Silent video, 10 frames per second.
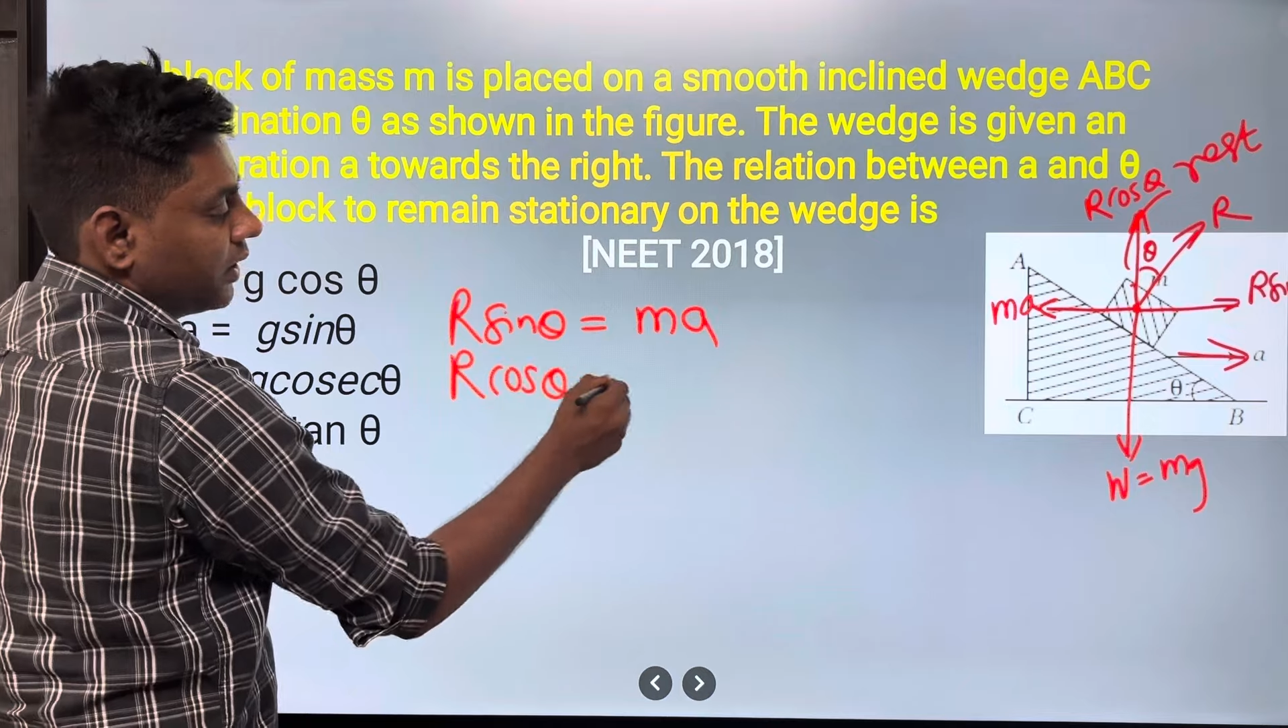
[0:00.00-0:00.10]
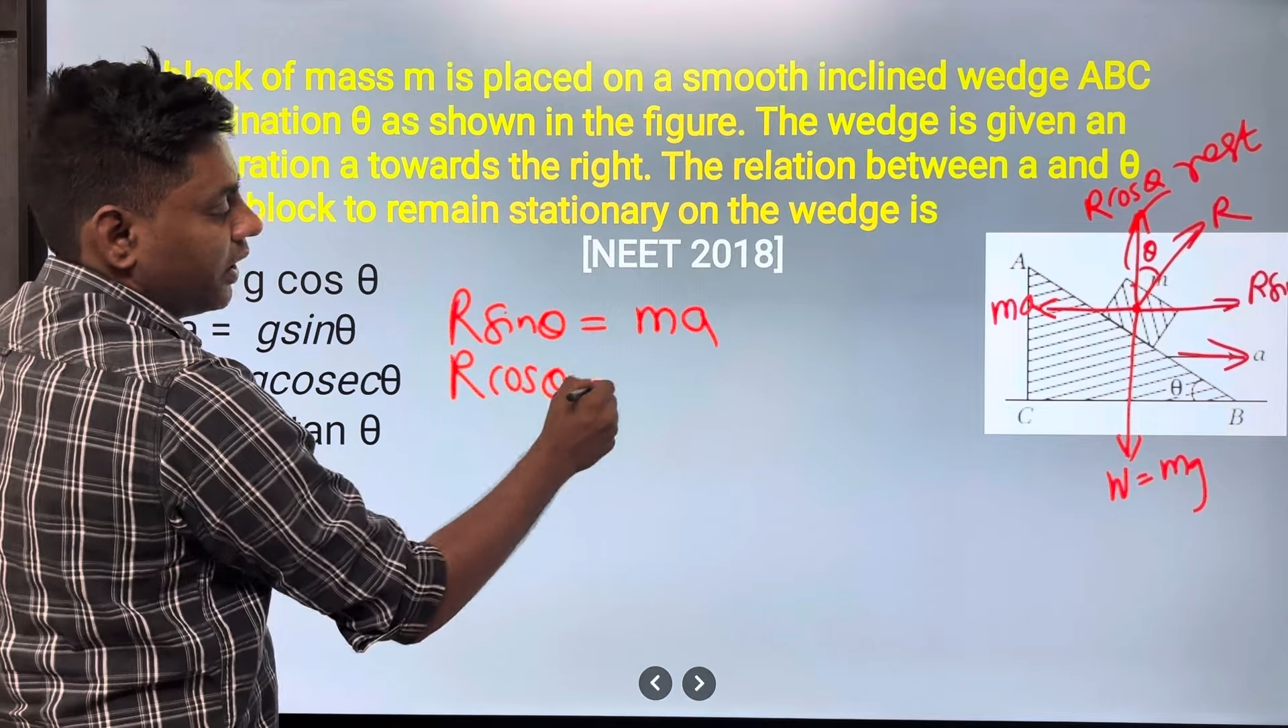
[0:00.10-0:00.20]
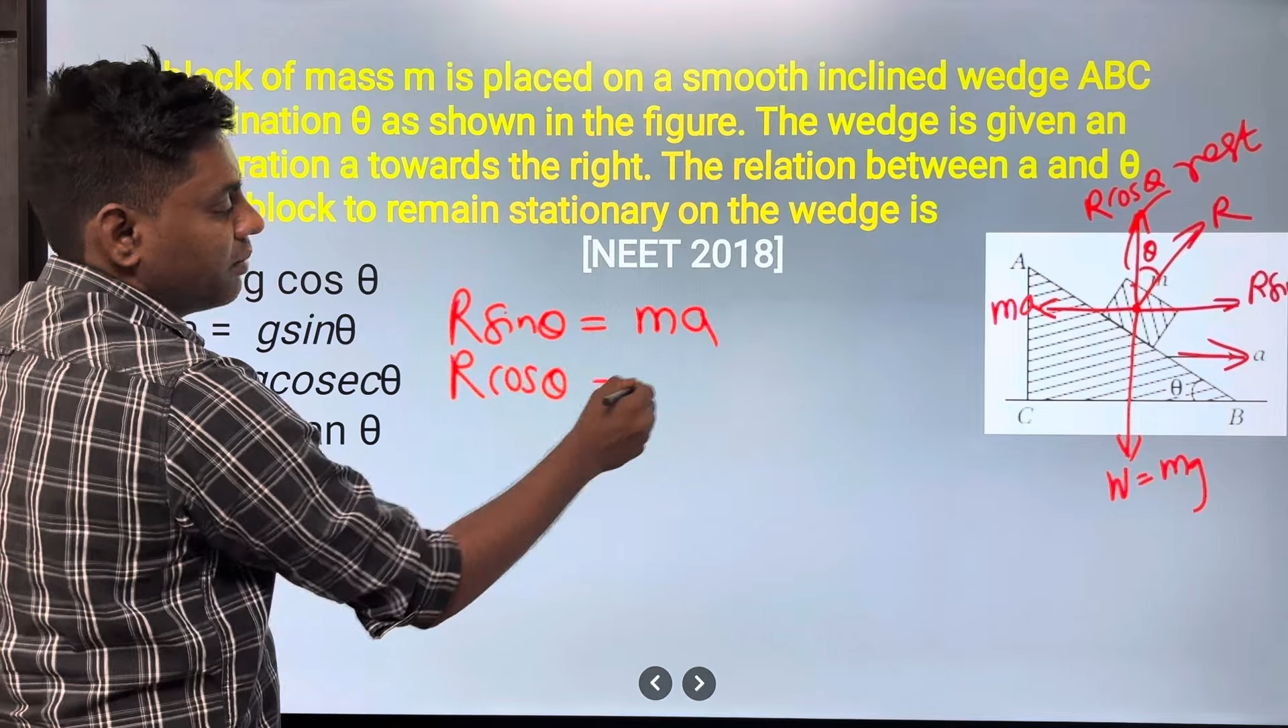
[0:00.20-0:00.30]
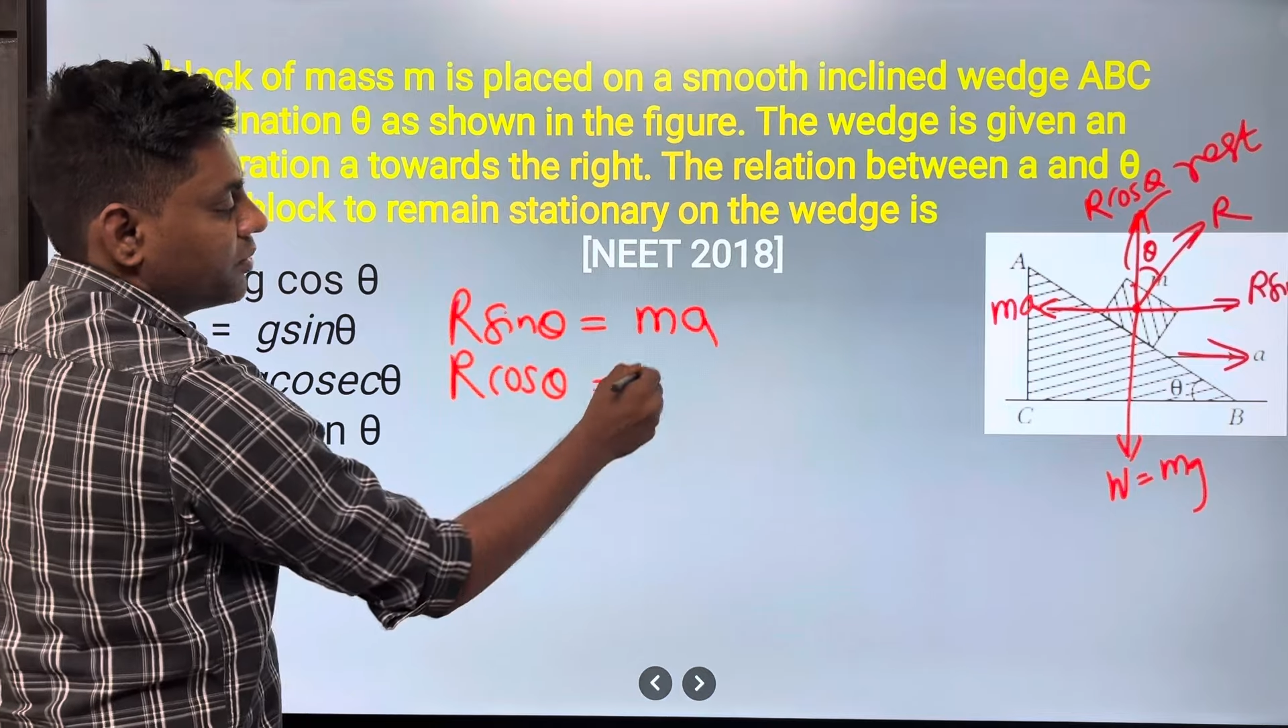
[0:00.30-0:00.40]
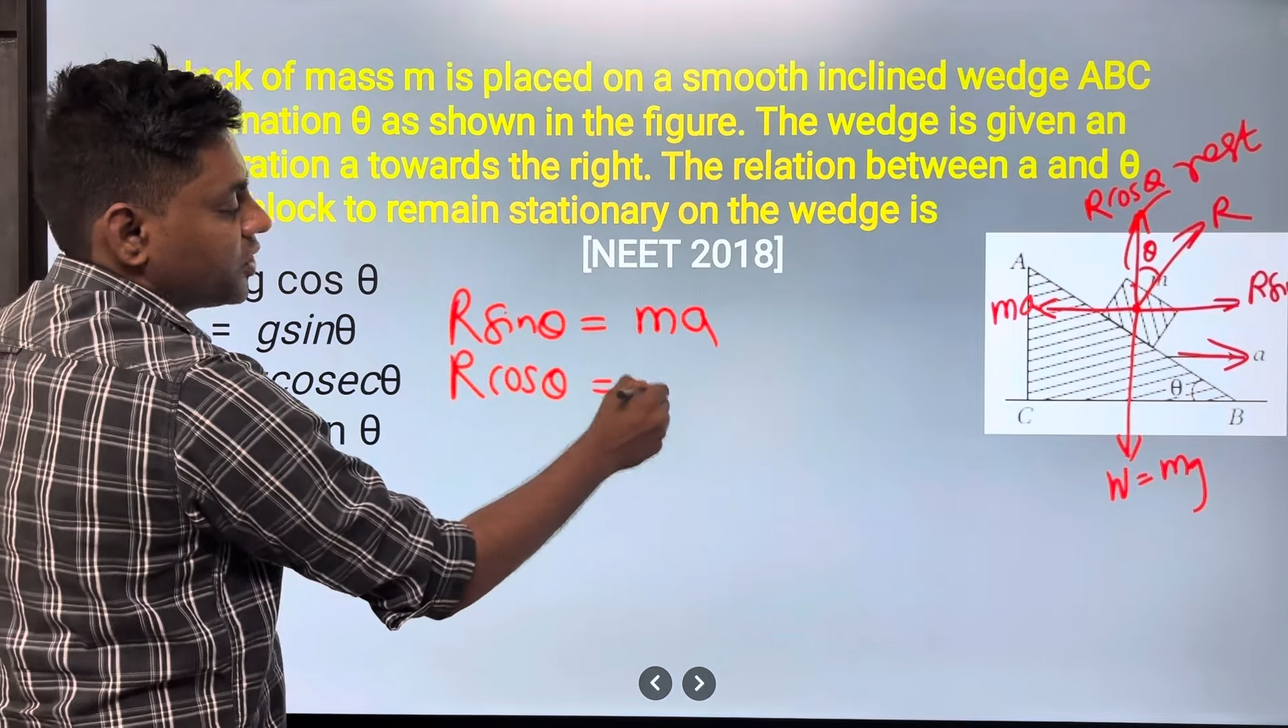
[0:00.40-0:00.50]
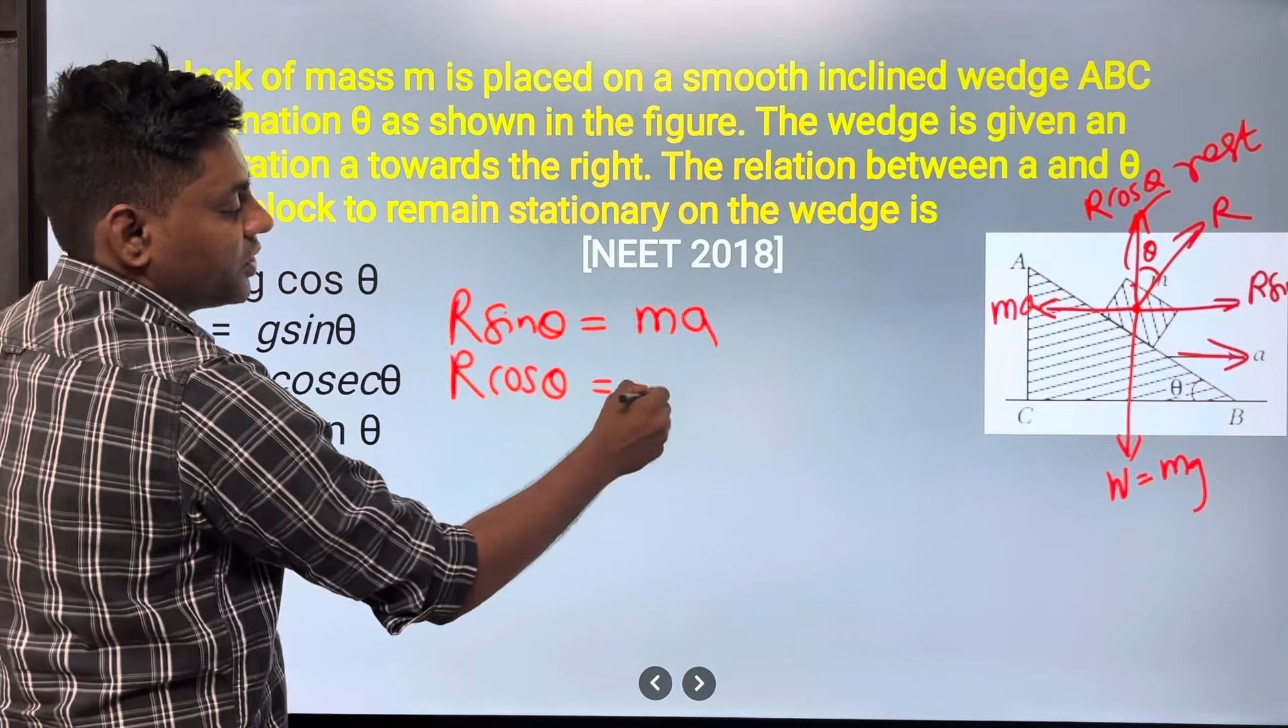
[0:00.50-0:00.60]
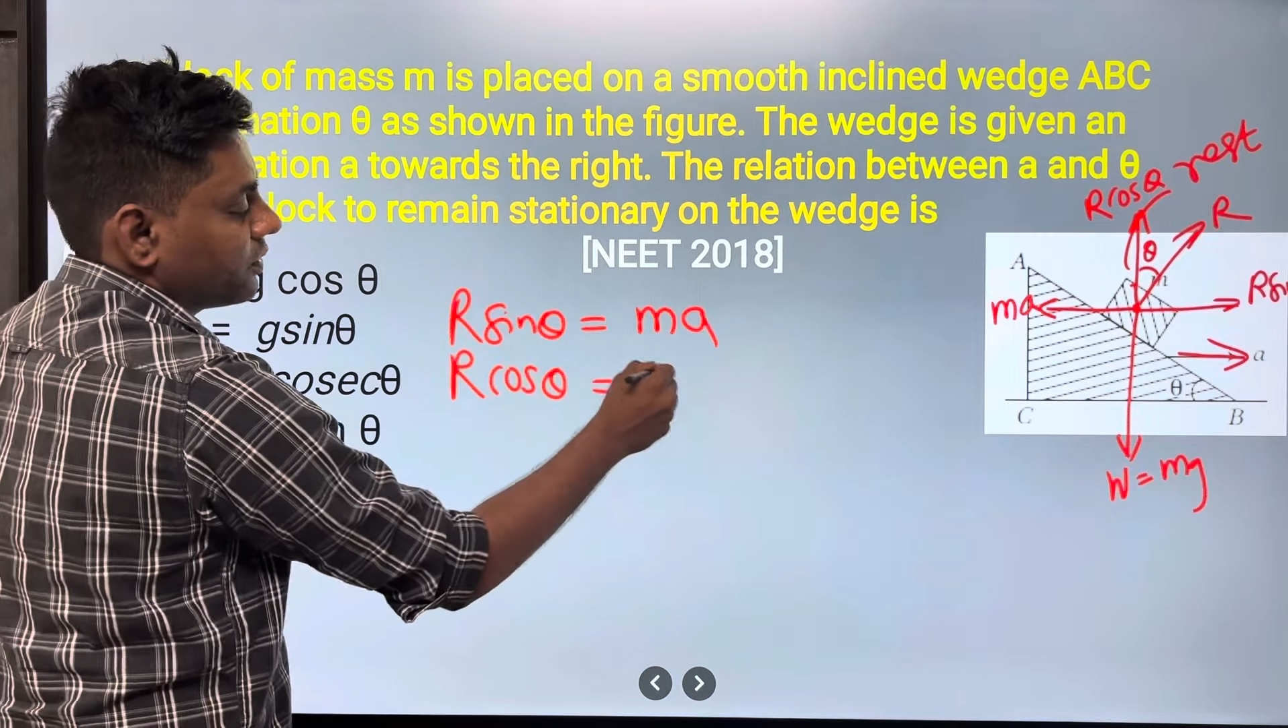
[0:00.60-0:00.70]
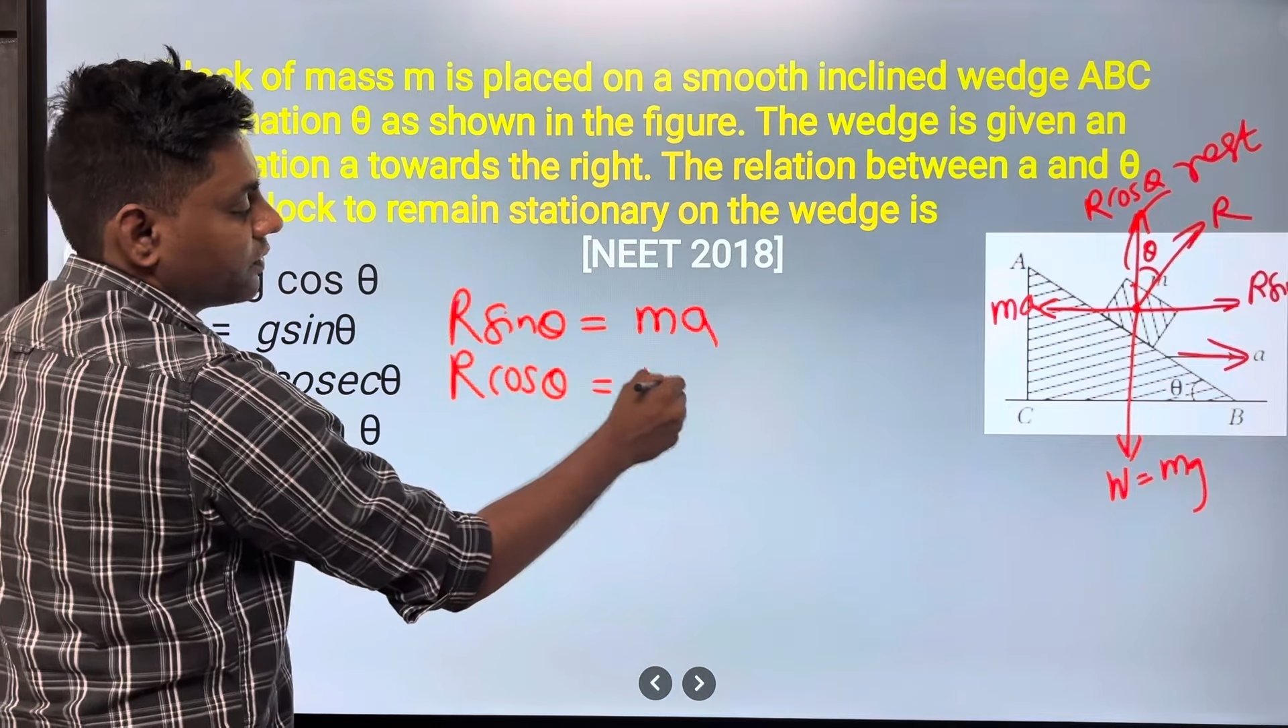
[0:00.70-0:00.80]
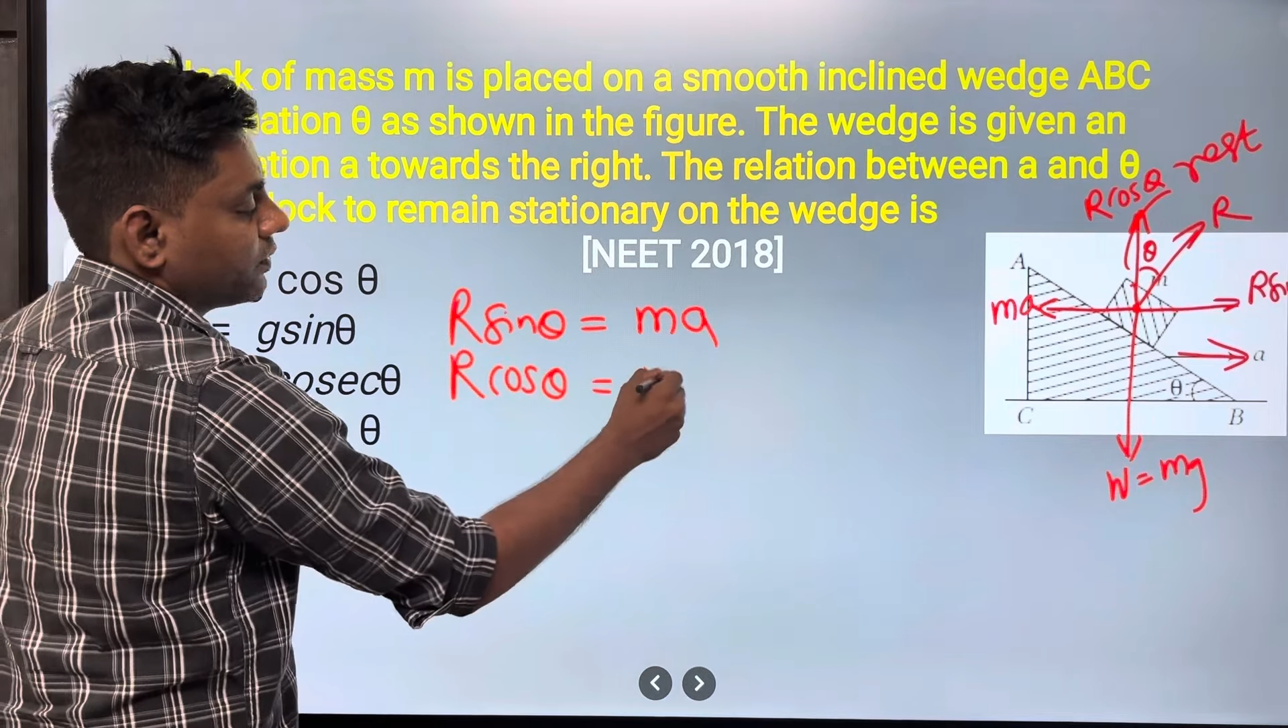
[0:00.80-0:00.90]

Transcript: mg.